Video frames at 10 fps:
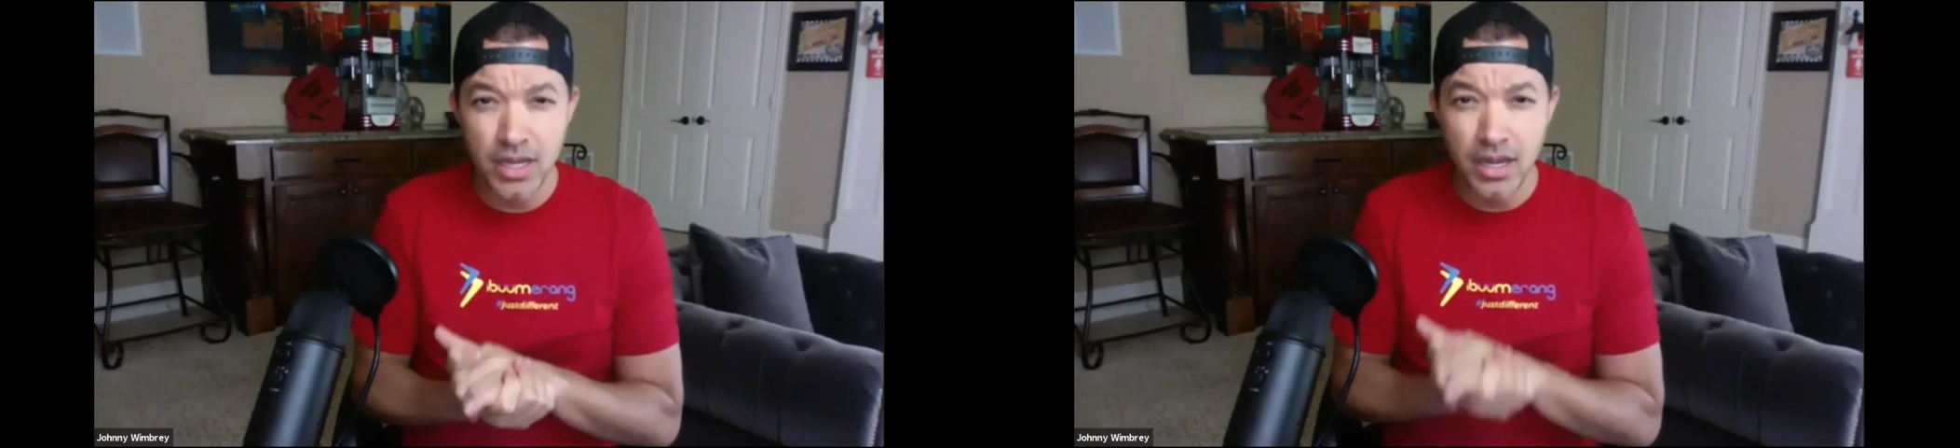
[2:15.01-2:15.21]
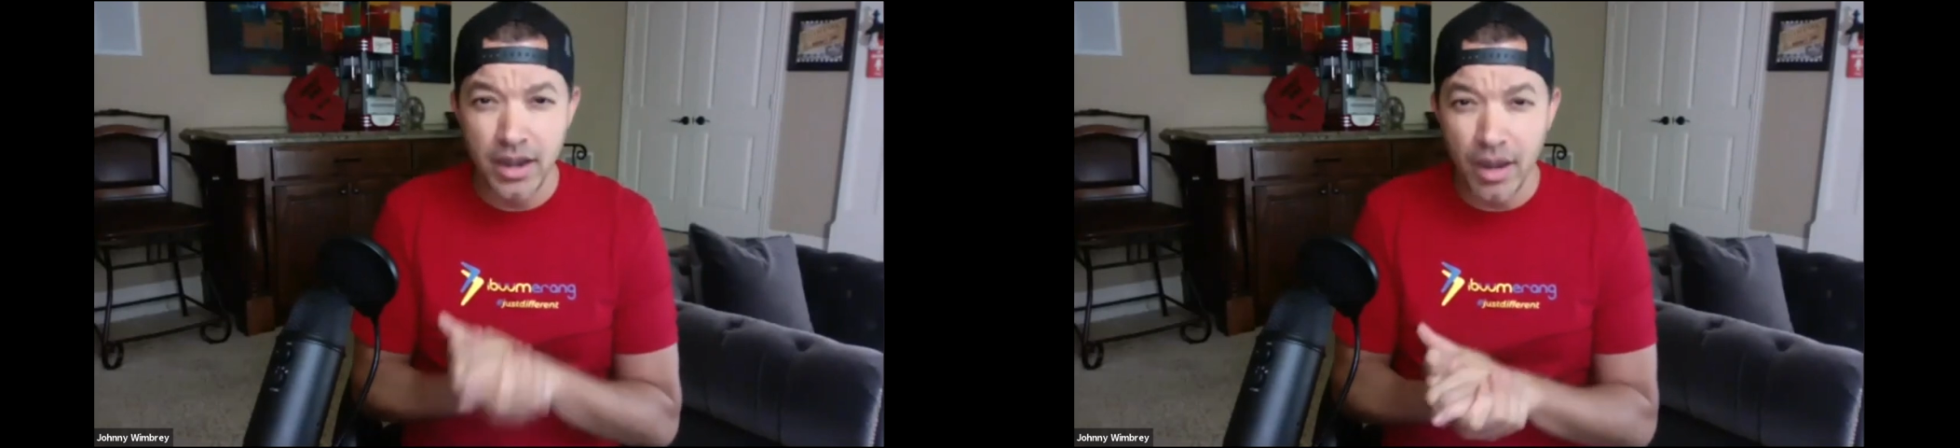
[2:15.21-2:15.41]

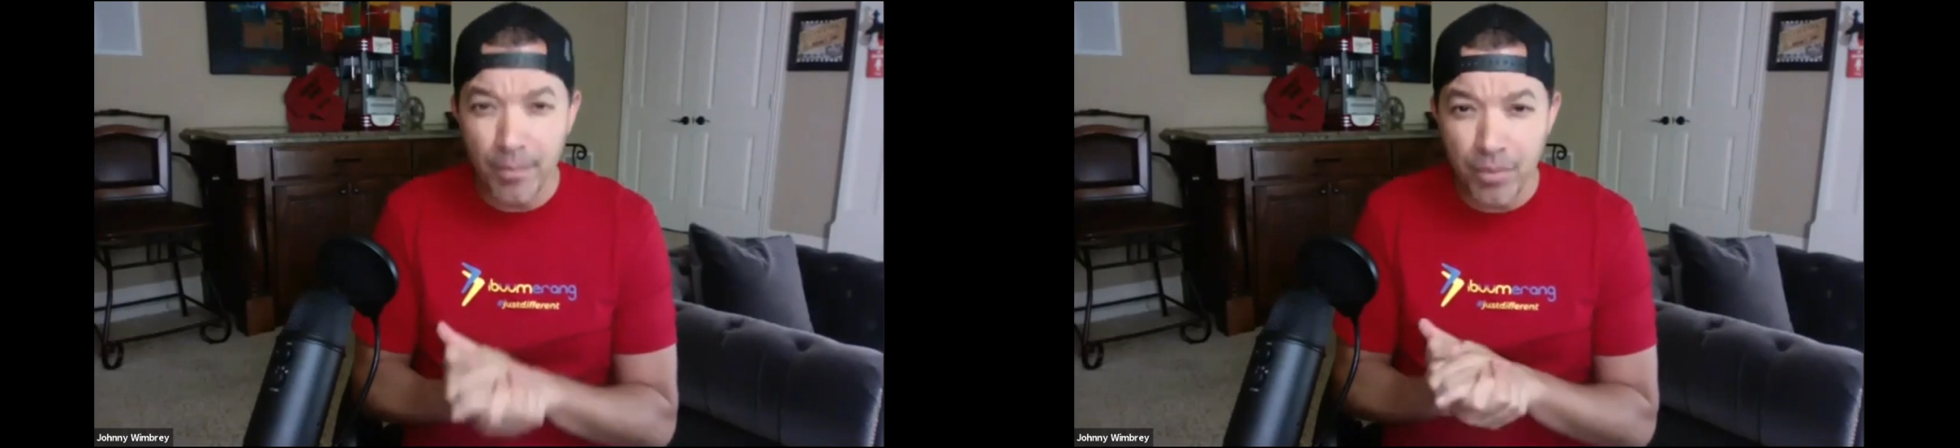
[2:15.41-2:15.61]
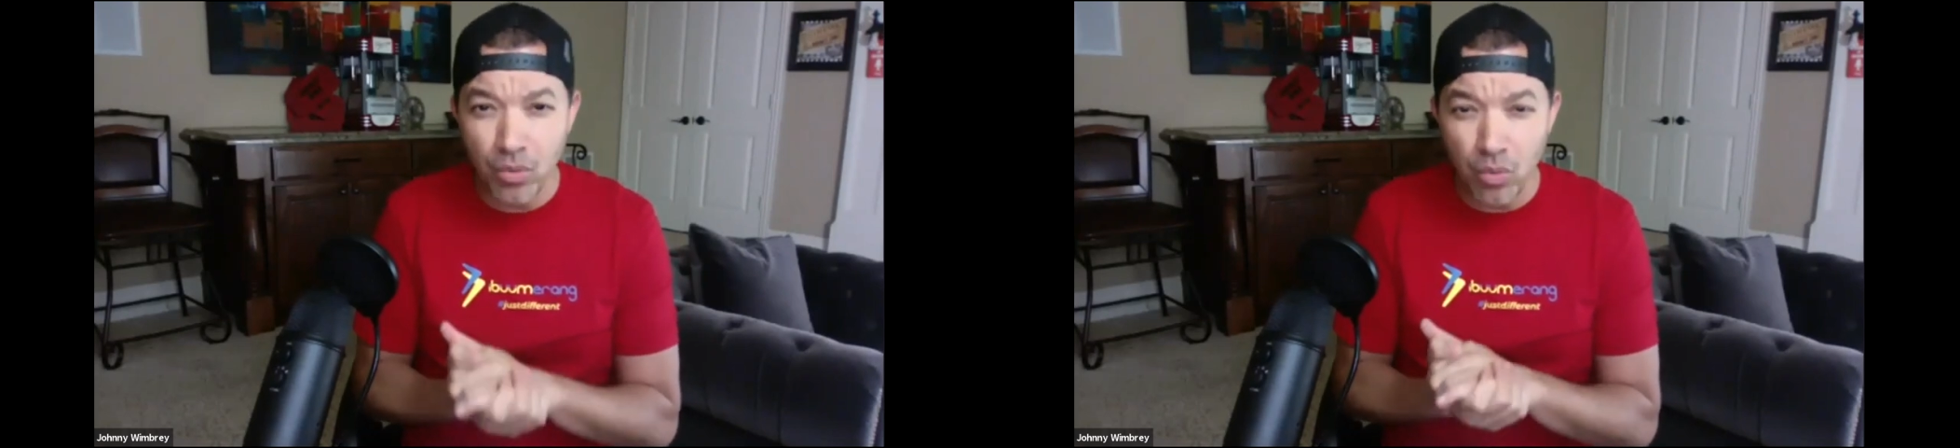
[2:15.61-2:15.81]

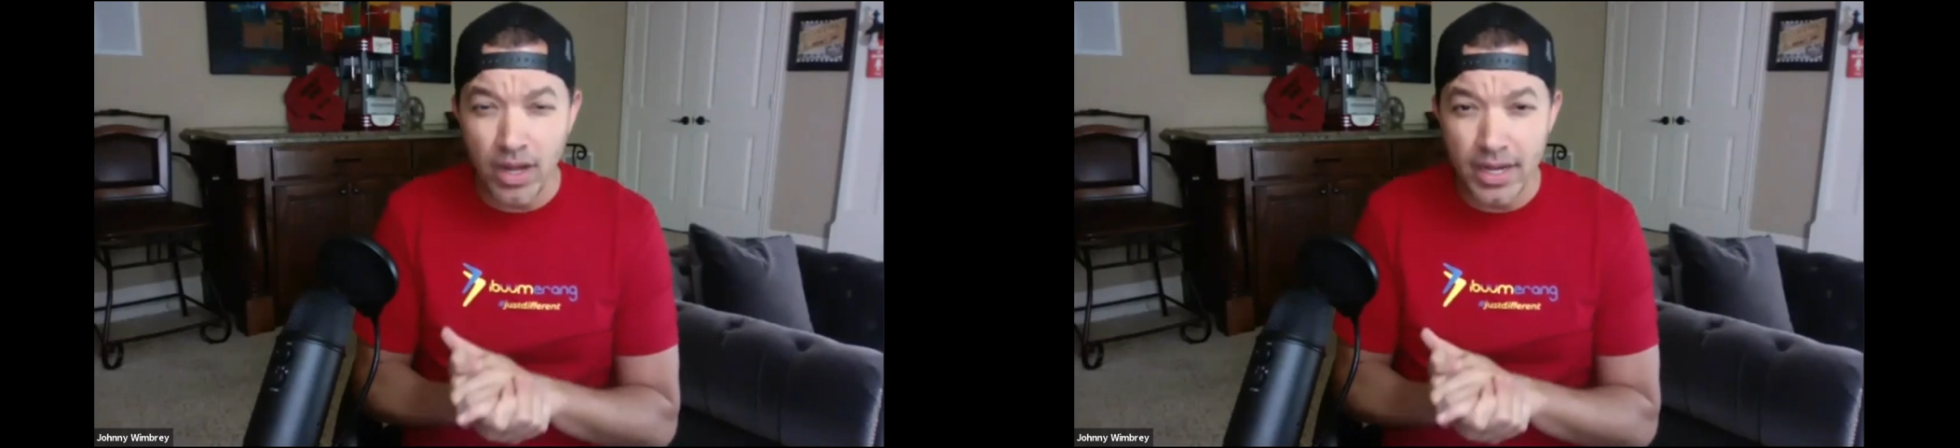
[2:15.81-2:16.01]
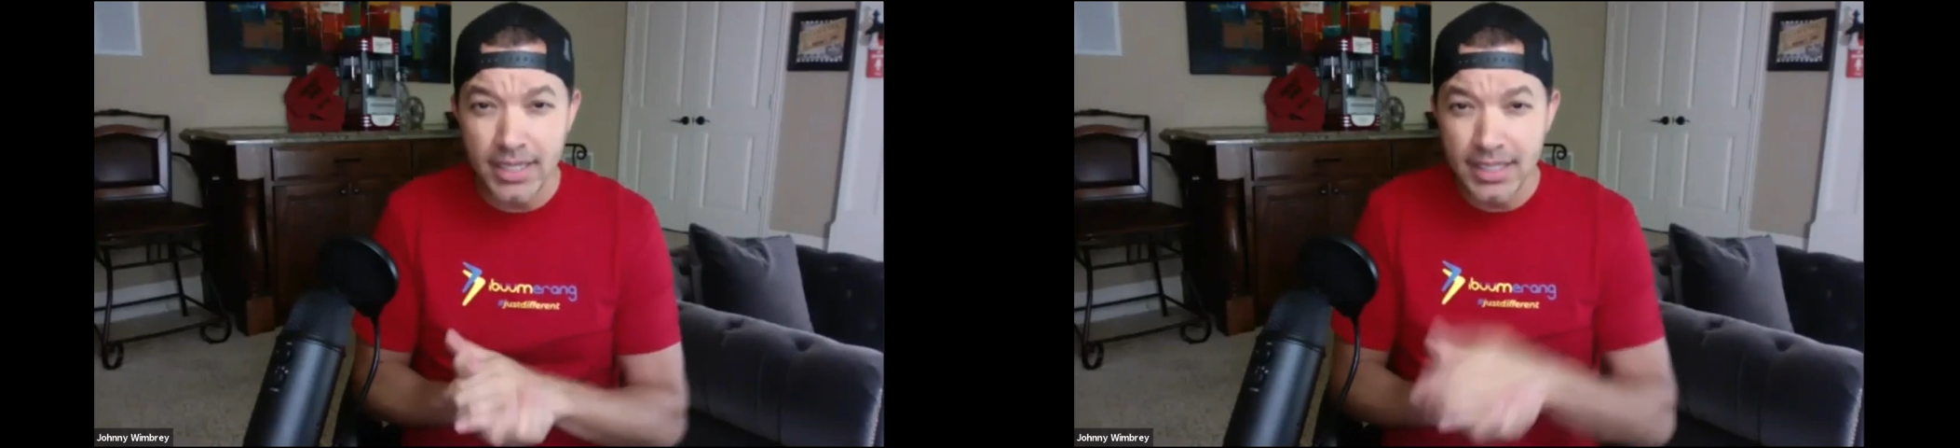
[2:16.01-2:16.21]

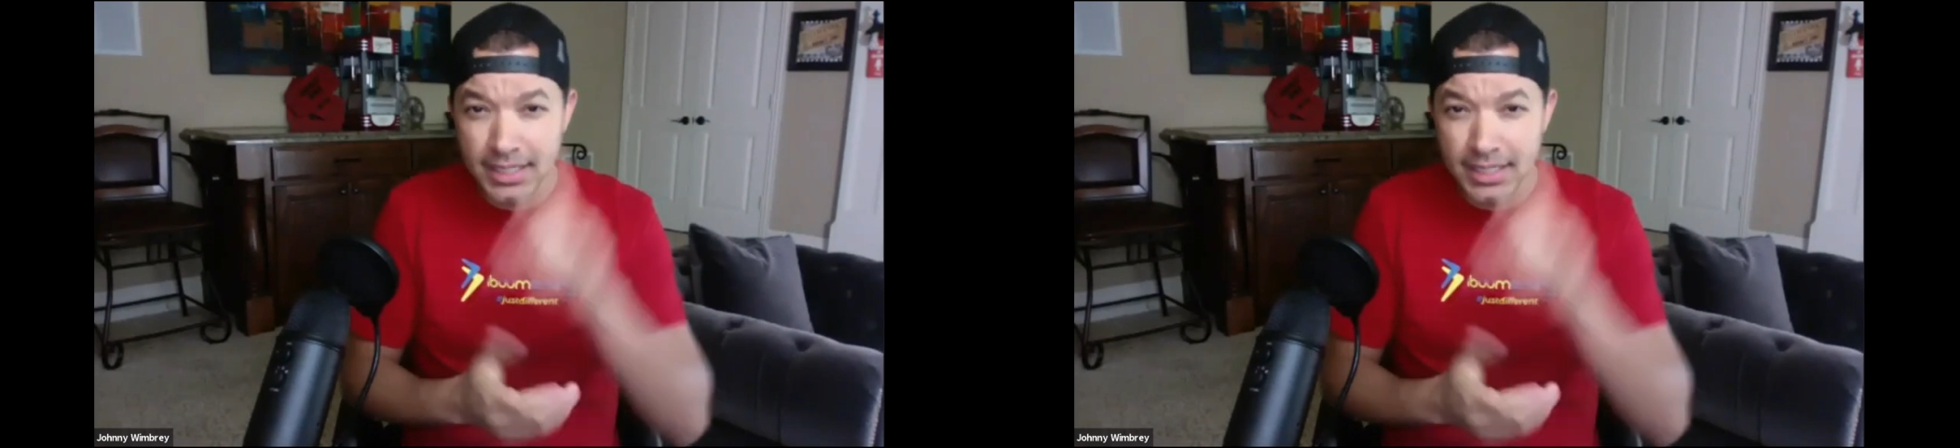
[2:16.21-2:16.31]
#1